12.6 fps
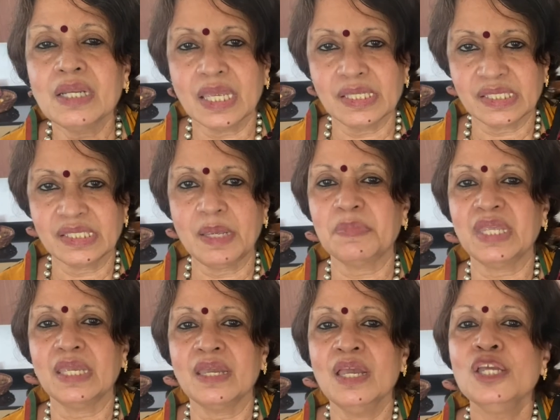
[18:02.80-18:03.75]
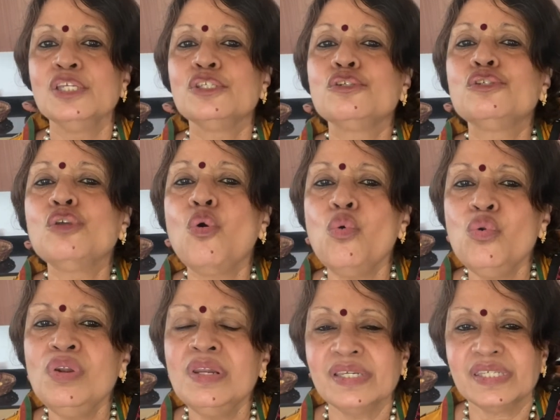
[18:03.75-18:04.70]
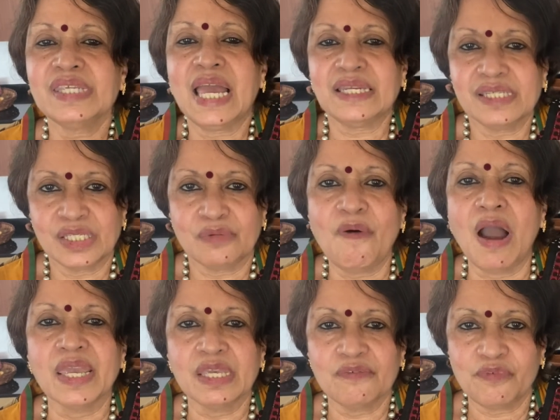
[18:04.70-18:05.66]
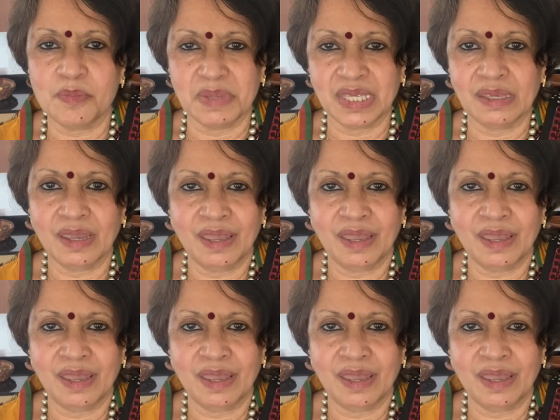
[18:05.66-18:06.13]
is something soul satisfying for me.